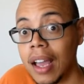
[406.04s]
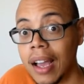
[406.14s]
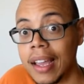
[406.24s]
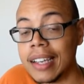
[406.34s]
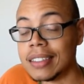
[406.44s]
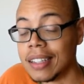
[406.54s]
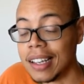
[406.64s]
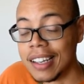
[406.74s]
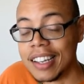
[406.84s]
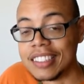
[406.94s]
it
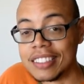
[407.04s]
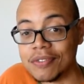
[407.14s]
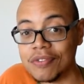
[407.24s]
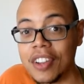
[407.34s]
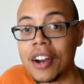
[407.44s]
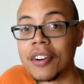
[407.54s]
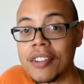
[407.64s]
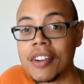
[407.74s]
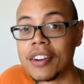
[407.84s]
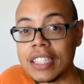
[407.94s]
is very,
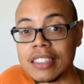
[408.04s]
very